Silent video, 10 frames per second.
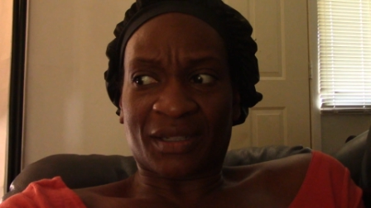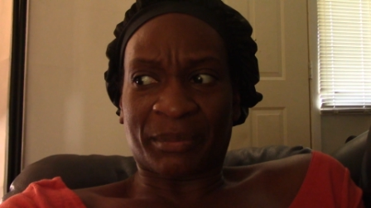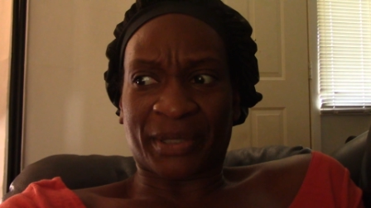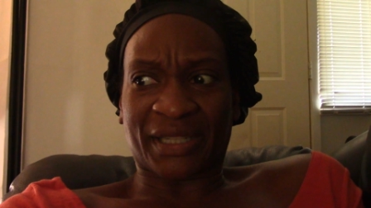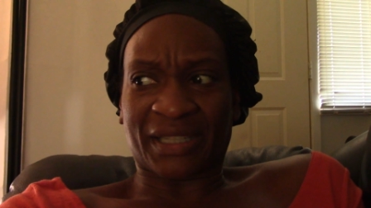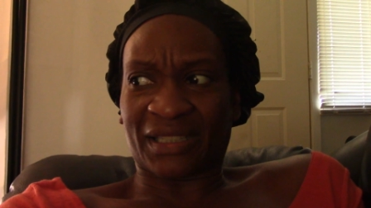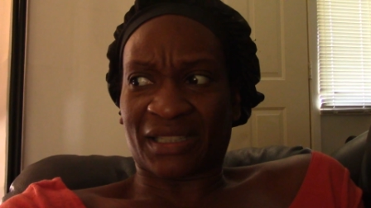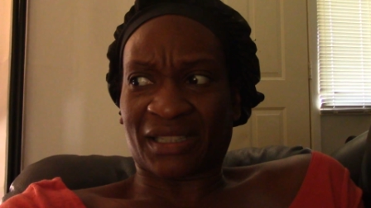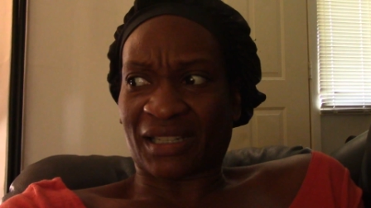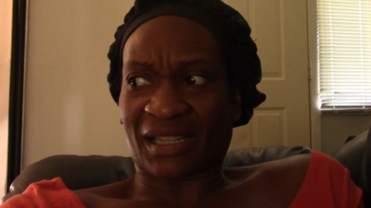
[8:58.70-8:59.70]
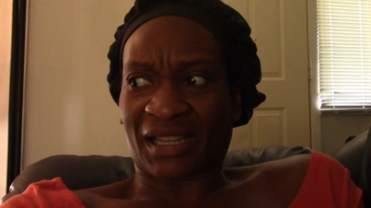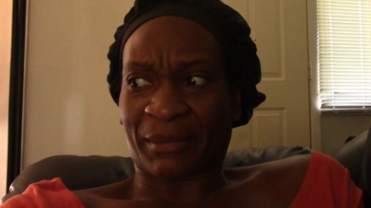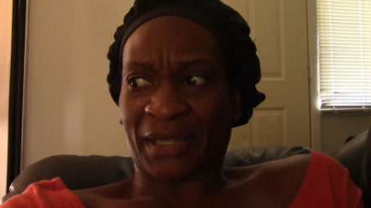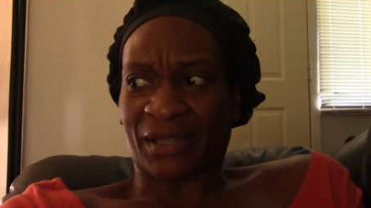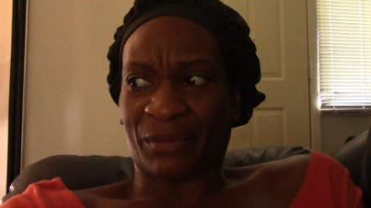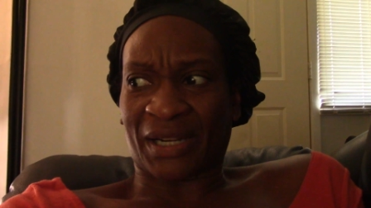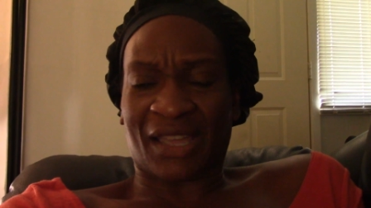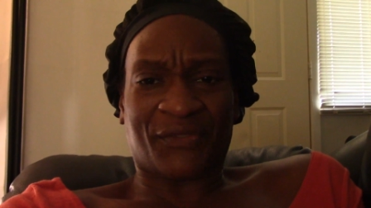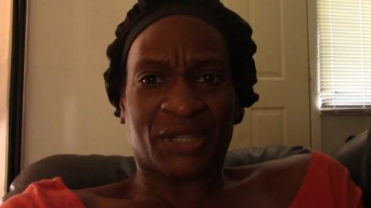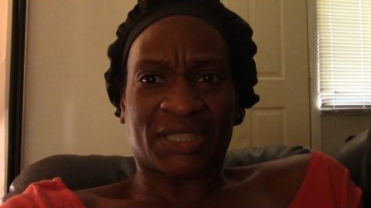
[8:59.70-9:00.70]
But, I mean, when I
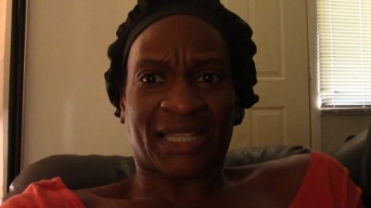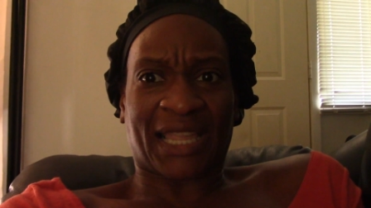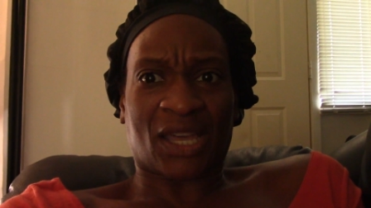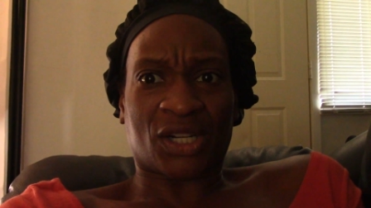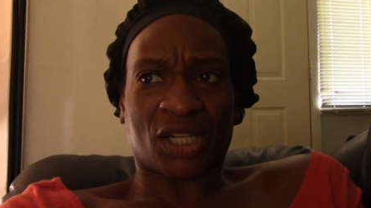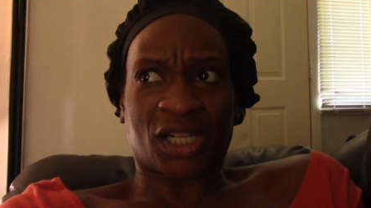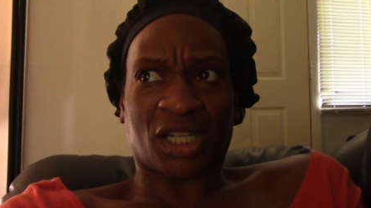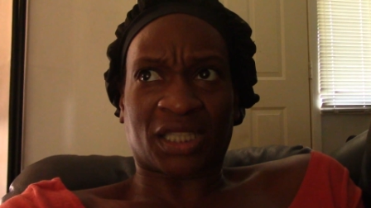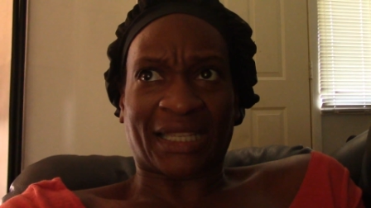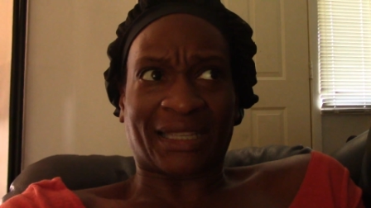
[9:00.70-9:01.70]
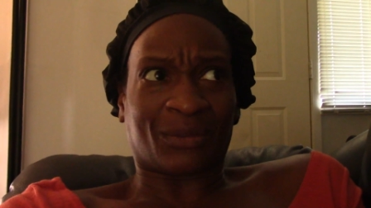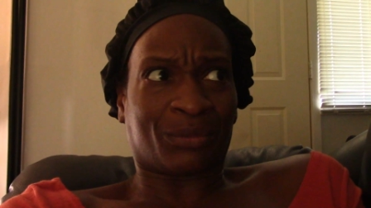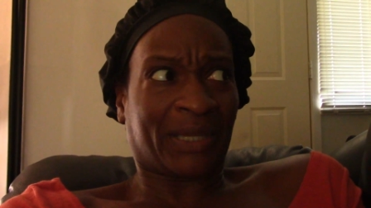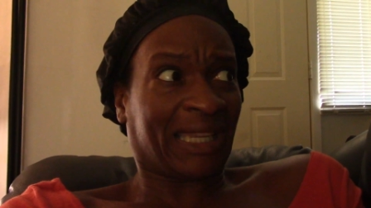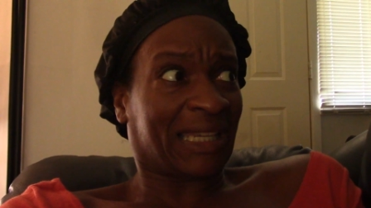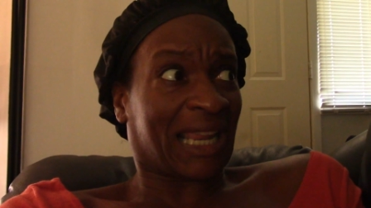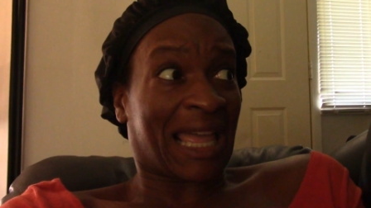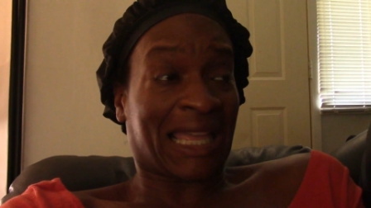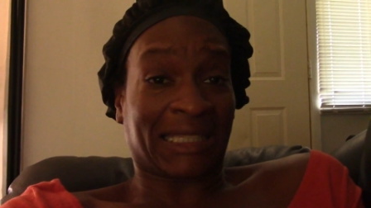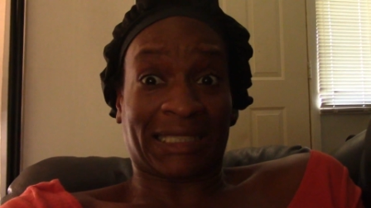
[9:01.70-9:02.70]
first encountered her, like, we had,
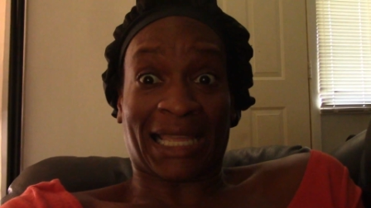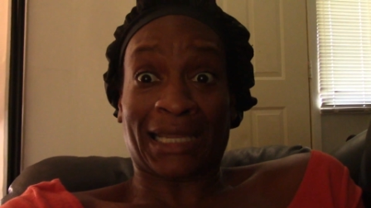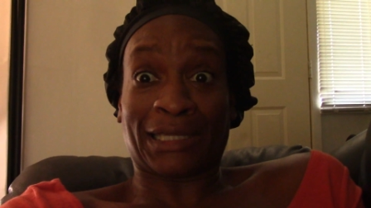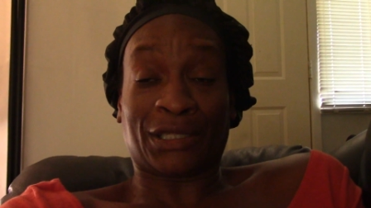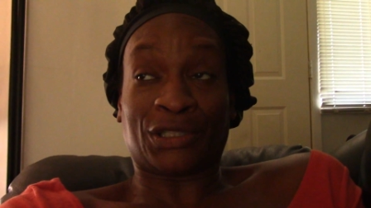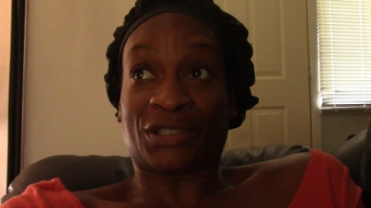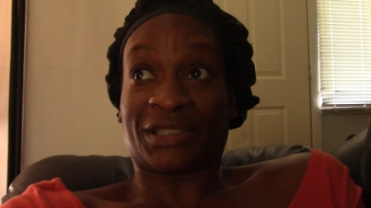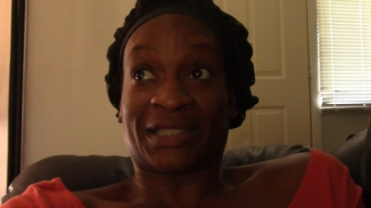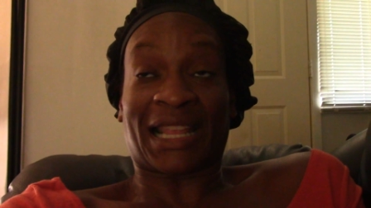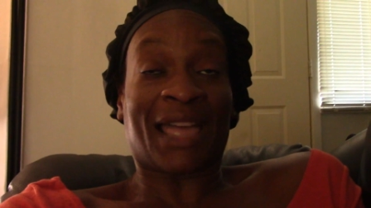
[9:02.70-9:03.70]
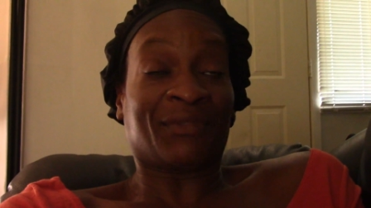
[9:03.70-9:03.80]
I, I didn't, I have